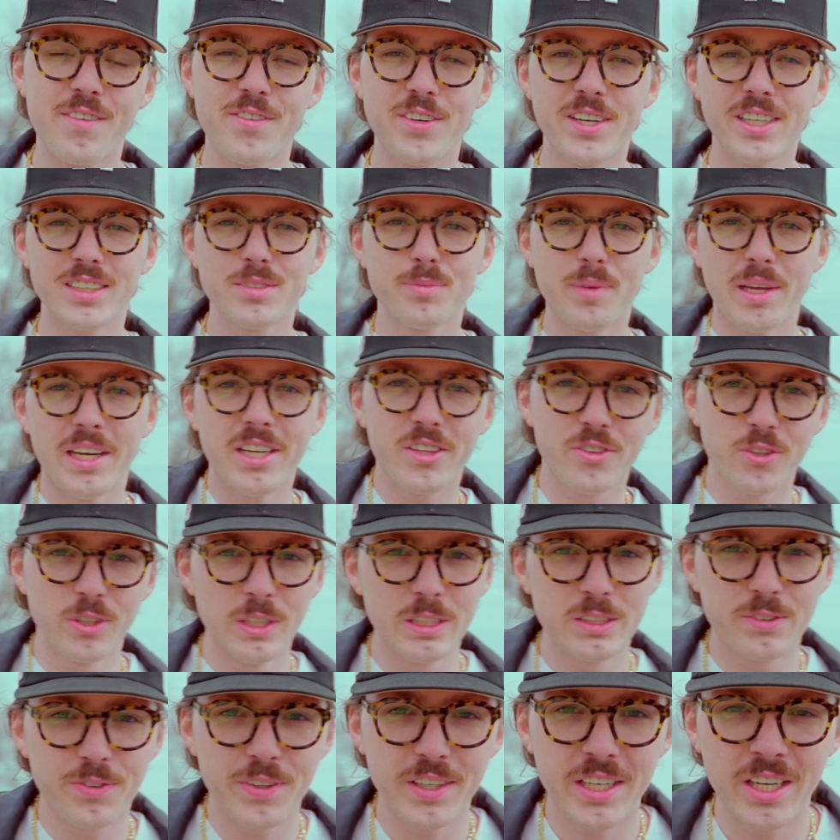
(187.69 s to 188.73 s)
If you guys made it through
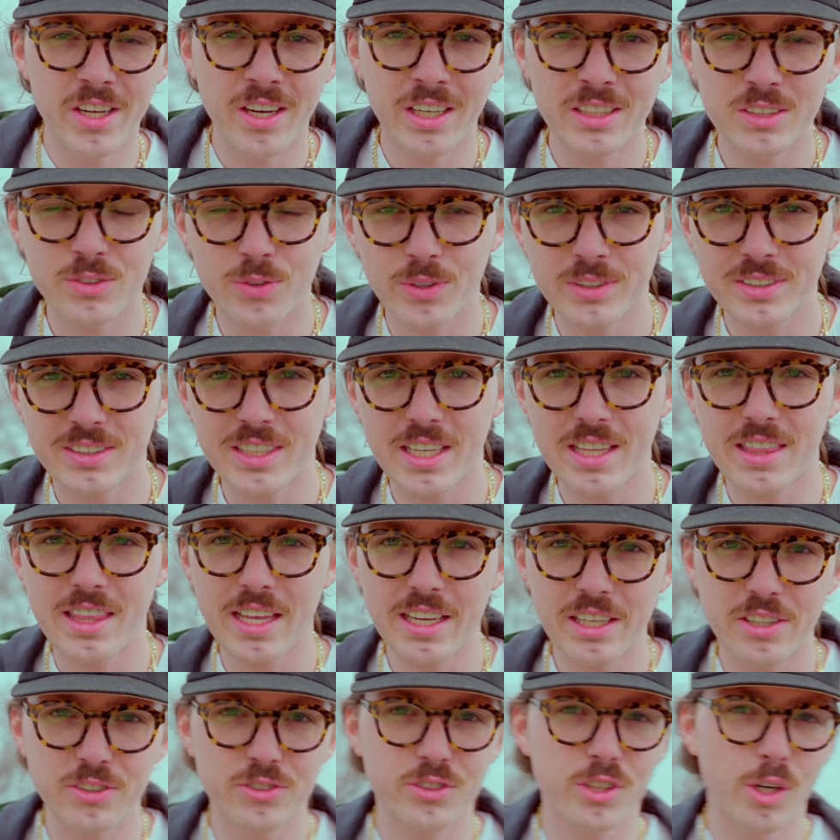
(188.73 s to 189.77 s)
this video, I just want to say
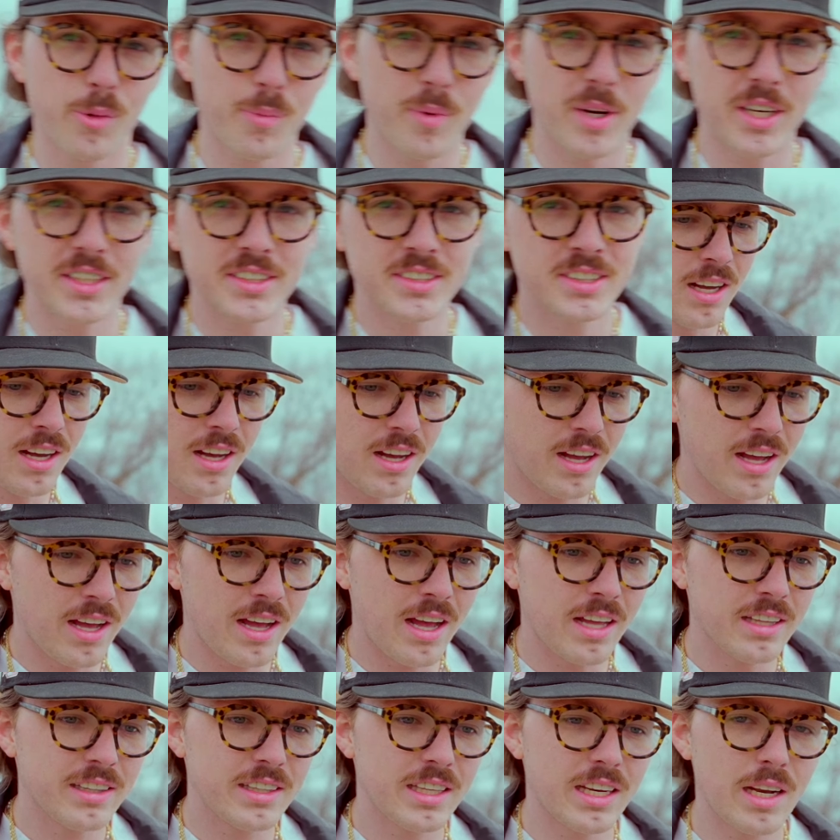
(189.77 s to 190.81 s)
thank you so much
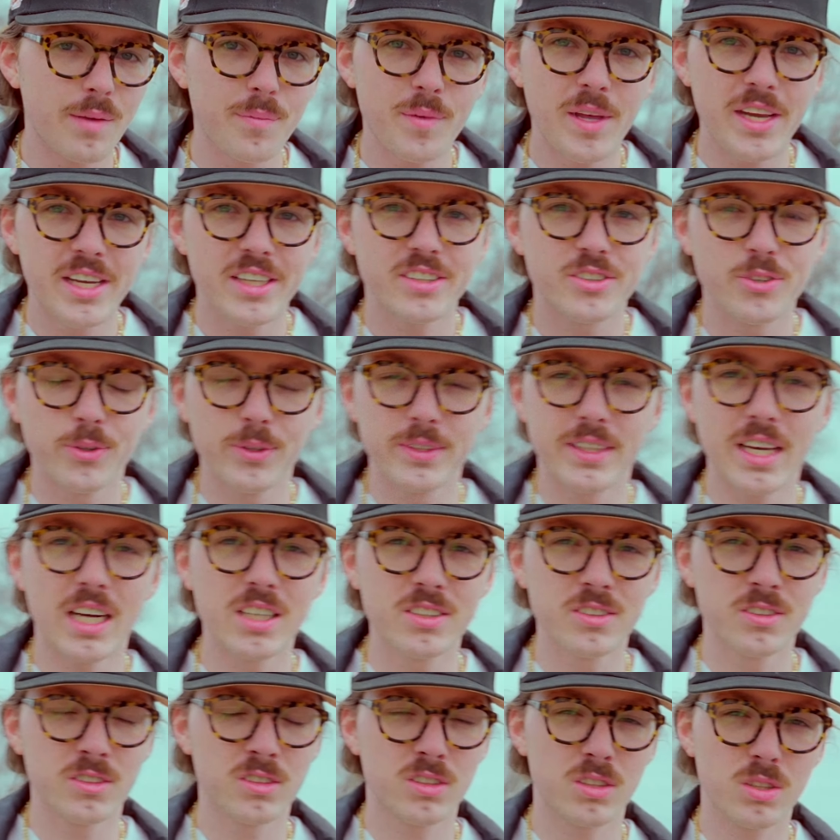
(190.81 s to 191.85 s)
uh, that I made it to a
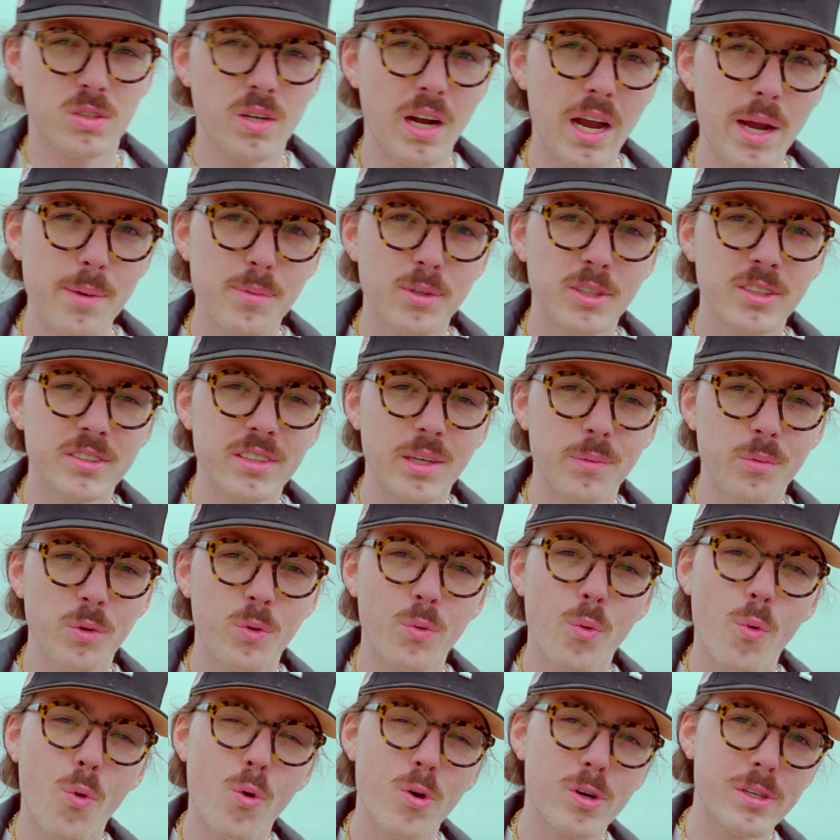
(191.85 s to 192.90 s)
1,000 subscribers. I'm going
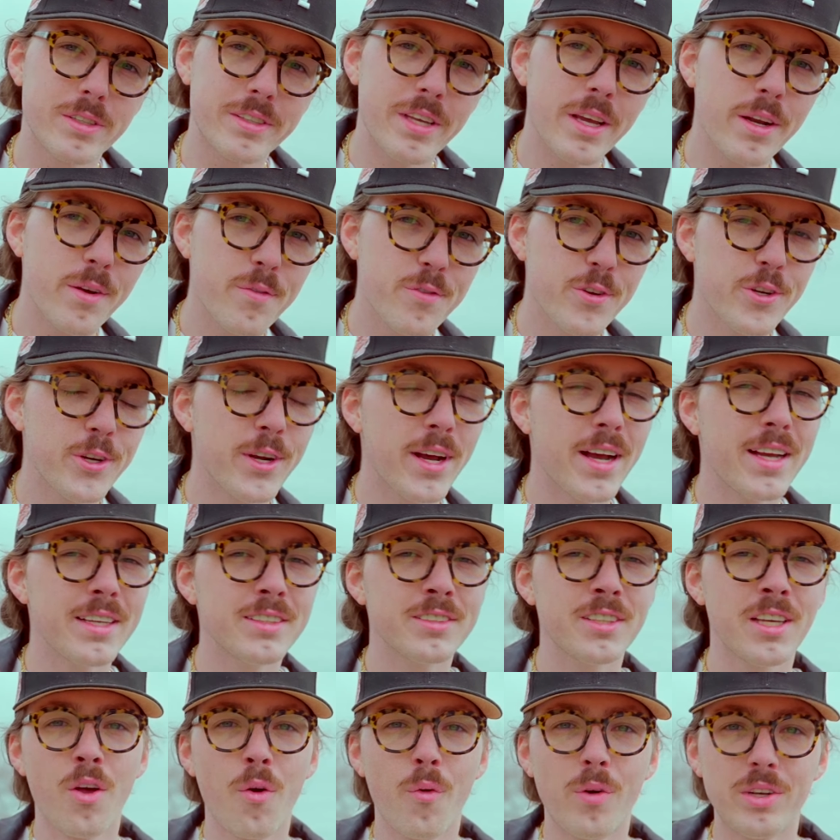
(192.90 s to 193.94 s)
to reward 10 of you
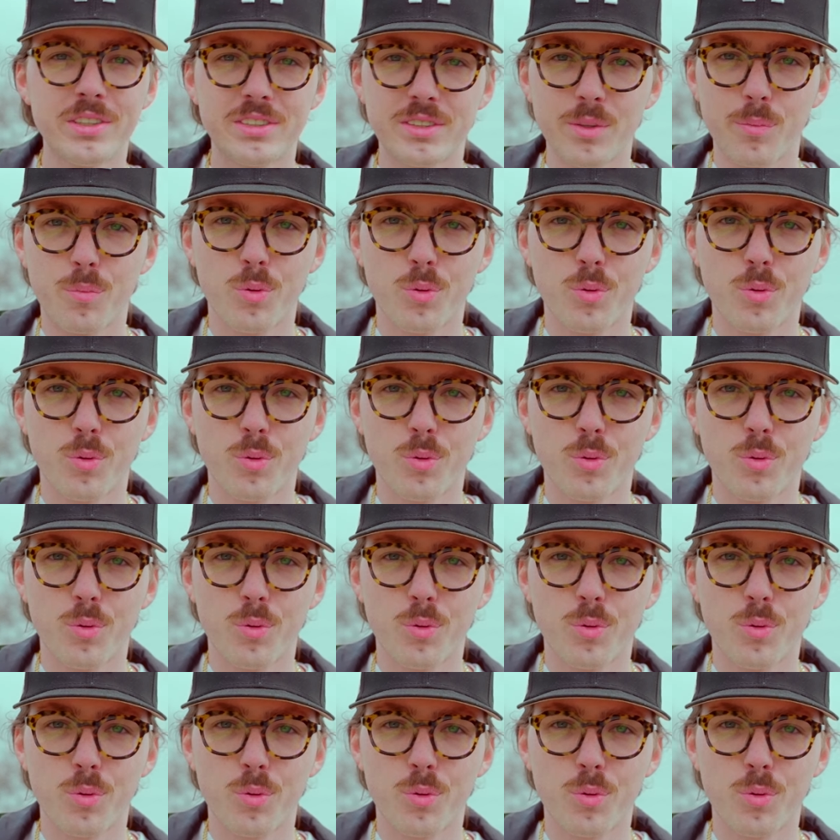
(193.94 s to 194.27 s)
guys with some